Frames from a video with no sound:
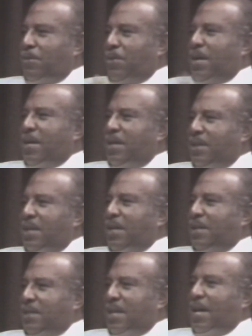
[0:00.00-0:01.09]
quieted
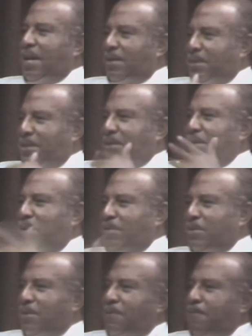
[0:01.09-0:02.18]
things down in
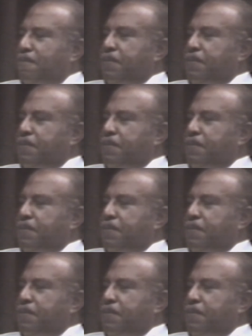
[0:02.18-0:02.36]
terms of,